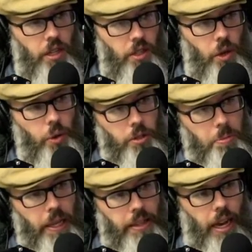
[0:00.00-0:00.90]
So we'll
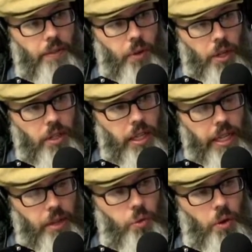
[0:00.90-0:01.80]
spend time on
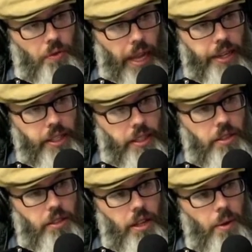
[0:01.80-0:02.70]
his
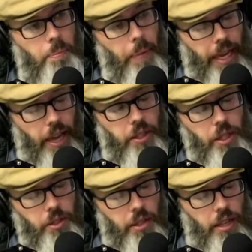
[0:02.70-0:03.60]
reflections mm-hmm. because
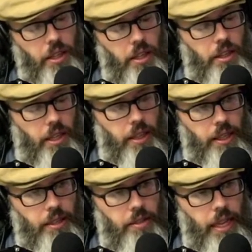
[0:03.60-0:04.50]
you said that that
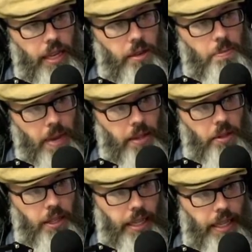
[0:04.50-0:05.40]
this is meant
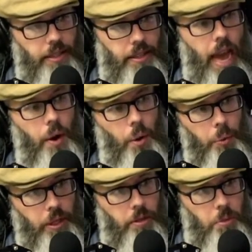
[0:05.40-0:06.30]
to teach us how are
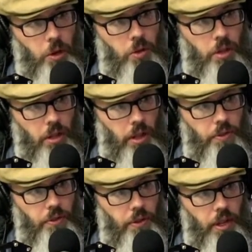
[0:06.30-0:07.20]
we supposed to
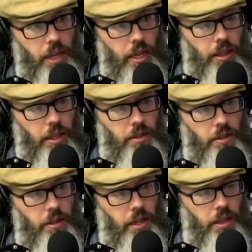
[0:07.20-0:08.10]
live in right.
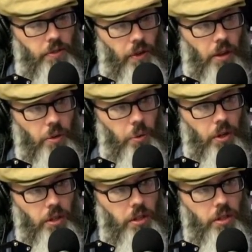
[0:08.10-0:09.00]
this in this fallen
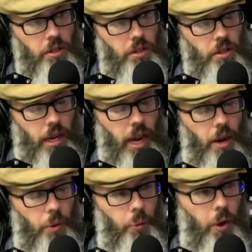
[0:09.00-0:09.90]
world. Mm-hmm. Right?
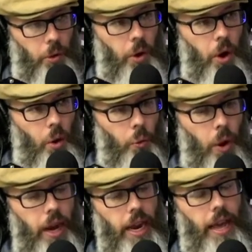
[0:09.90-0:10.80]
How what
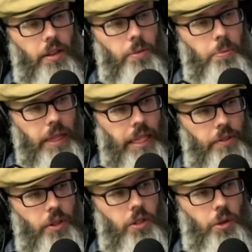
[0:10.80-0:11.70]
what as
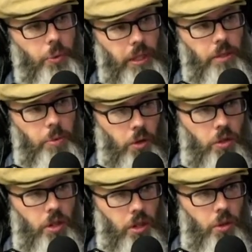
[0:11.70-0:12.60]
believers are we
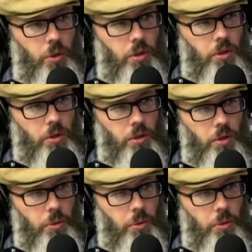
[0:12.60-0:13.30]
supposed to do? Yeah.